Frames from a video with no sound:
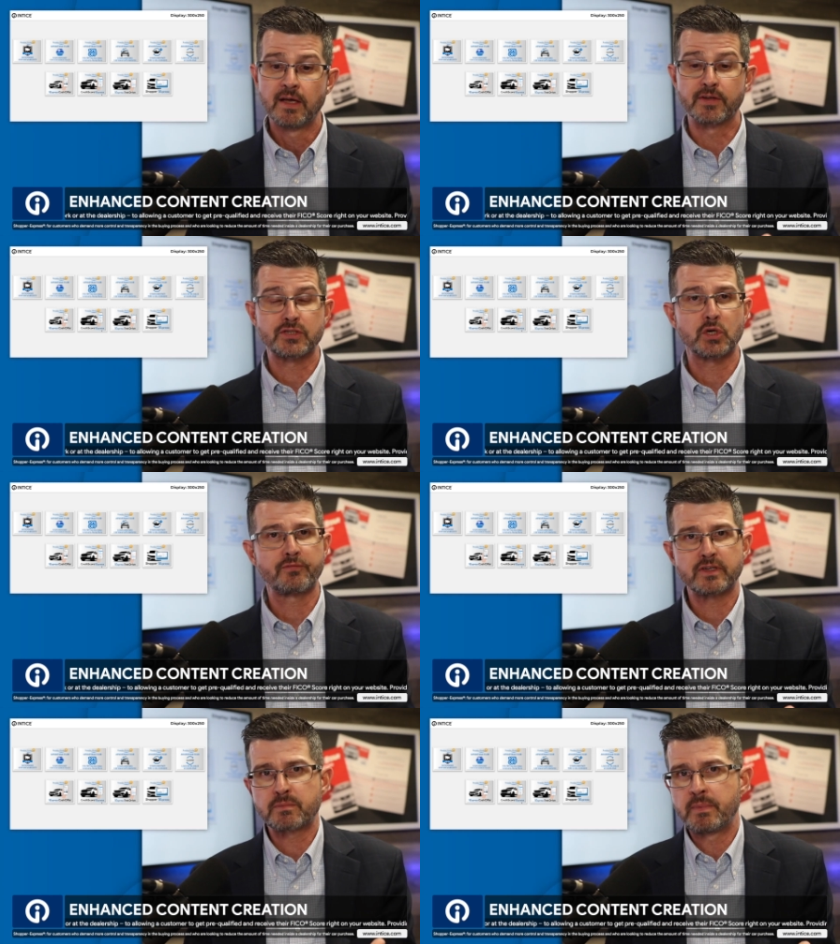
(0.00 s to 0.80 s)
The
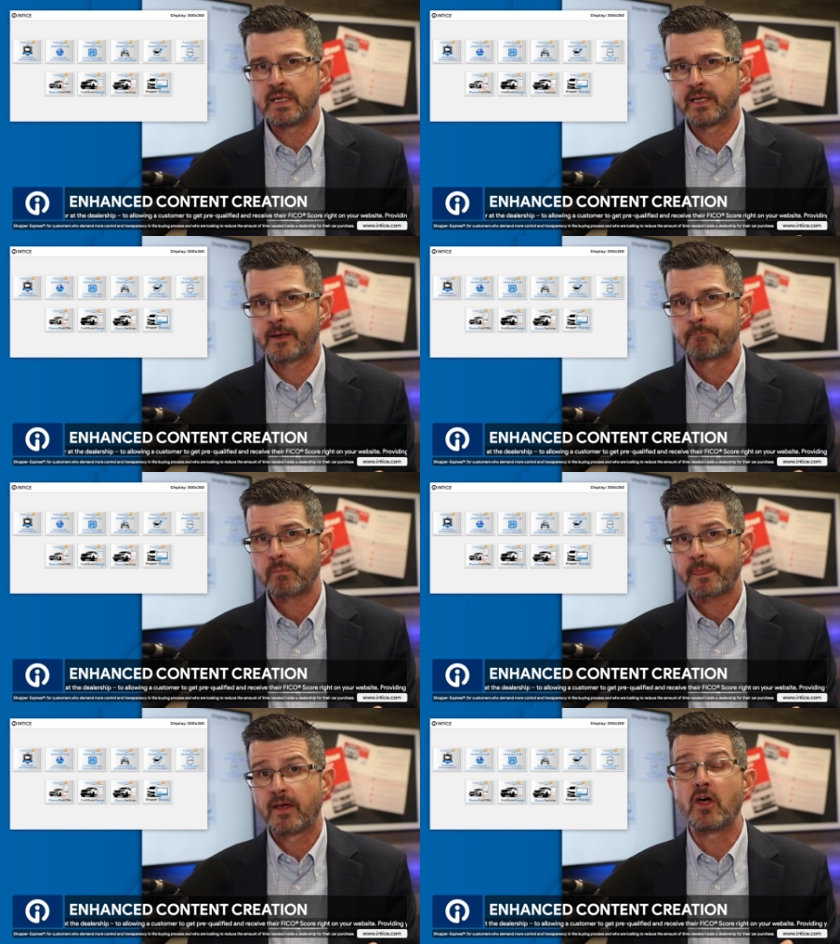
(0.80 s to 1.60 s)
surface being
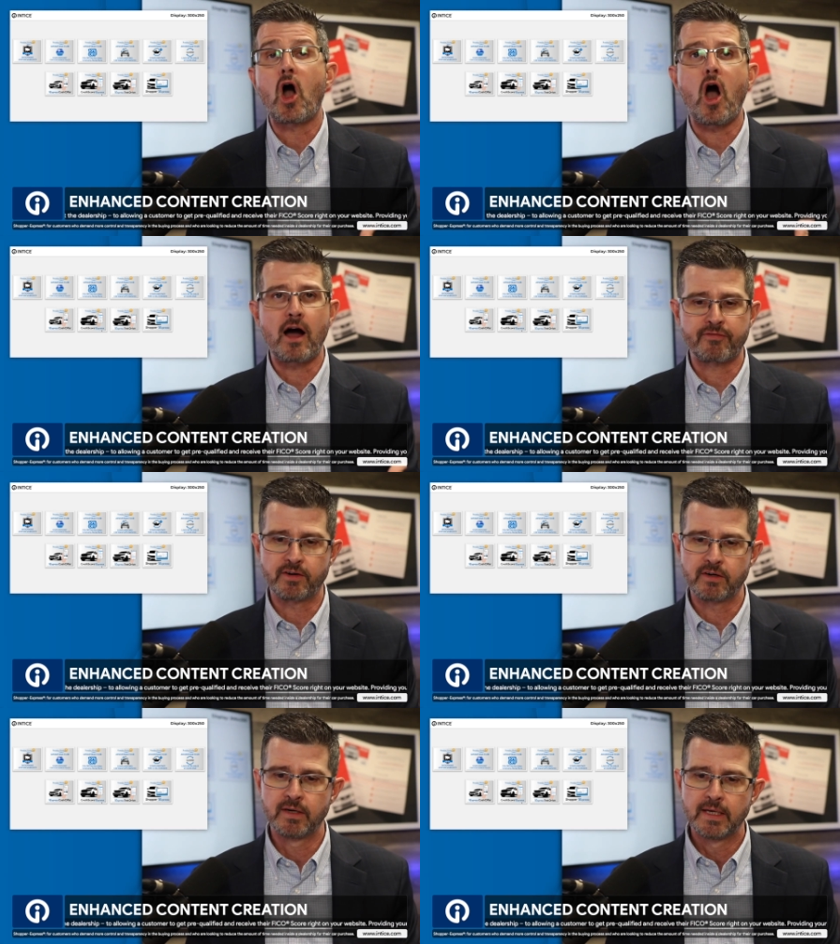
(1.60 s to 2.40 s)
the
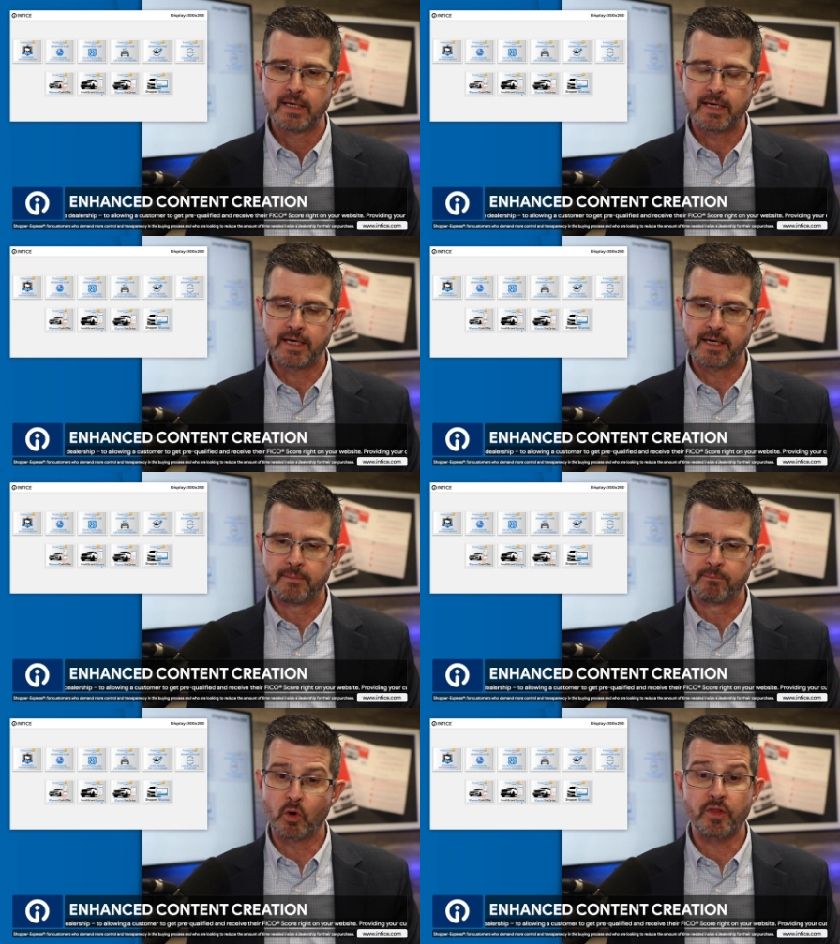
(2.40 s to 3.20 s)
offer
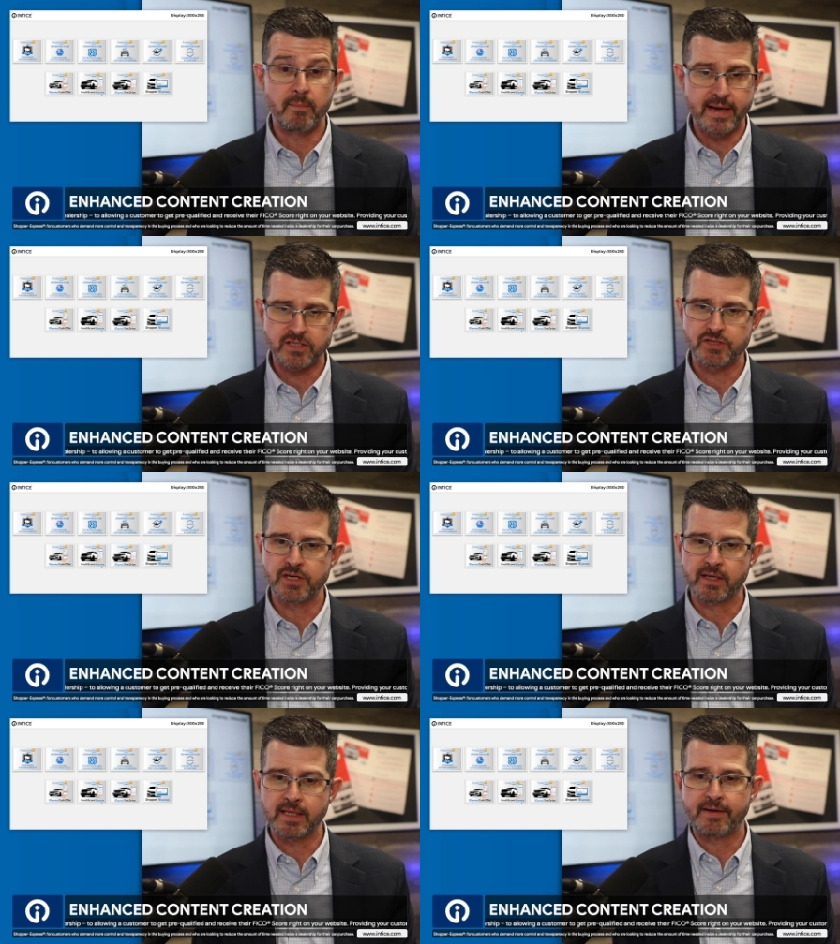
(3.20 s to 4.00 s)
or the
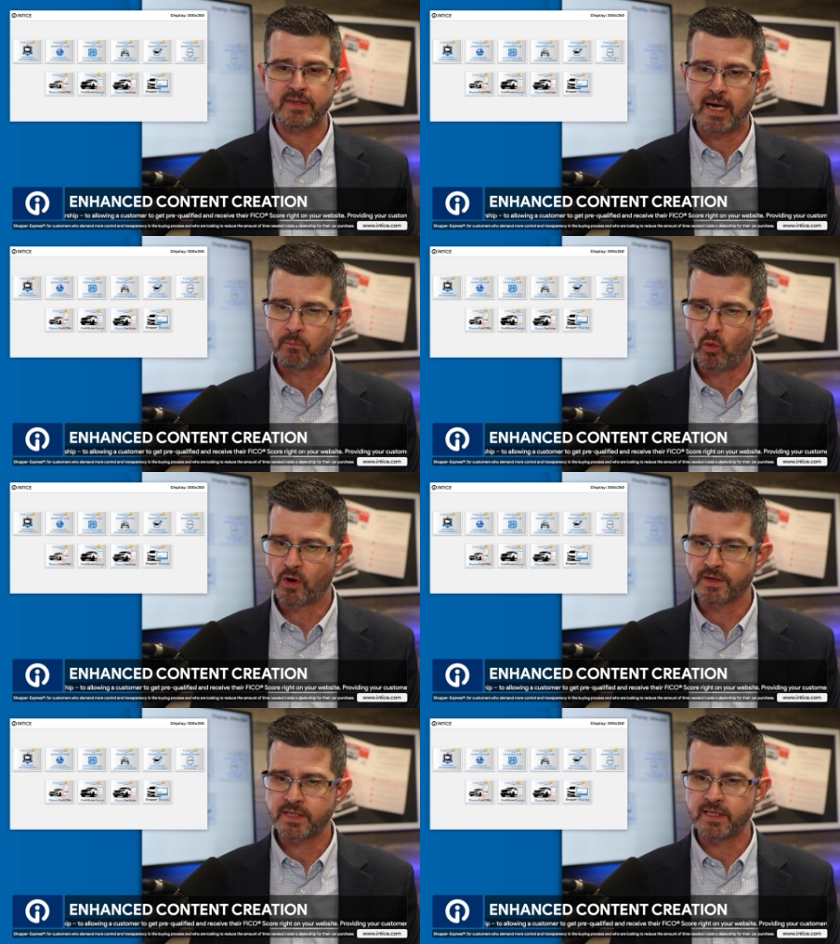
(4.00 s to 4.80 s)
messaging, lifetime
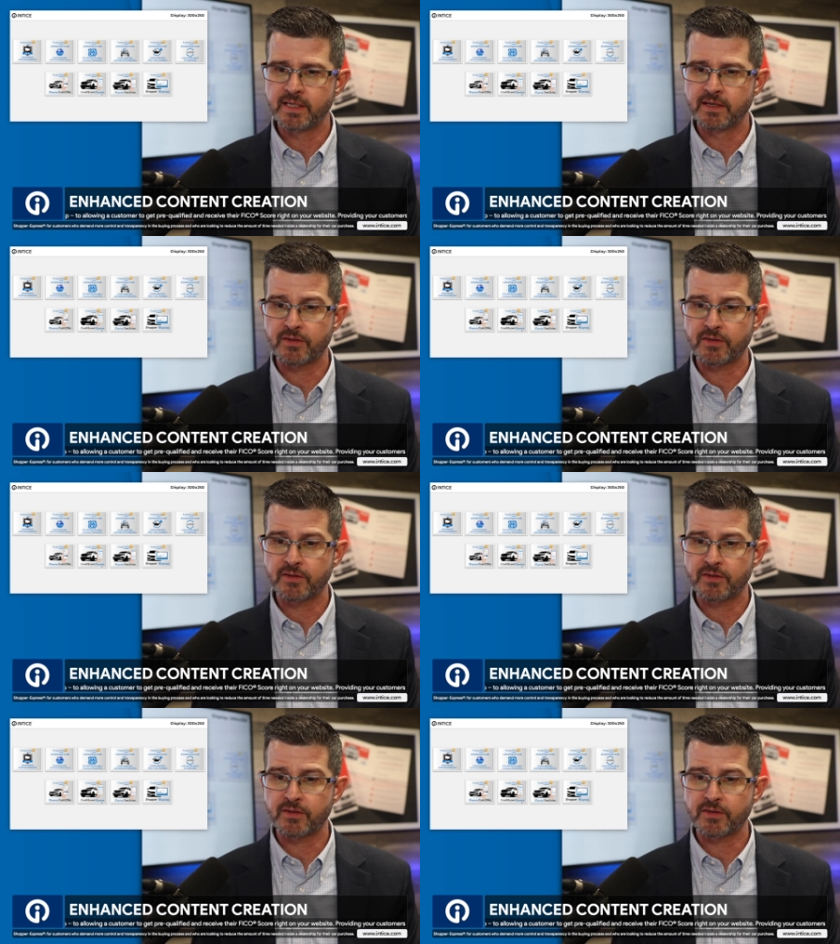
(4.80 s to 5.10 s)
warranty, a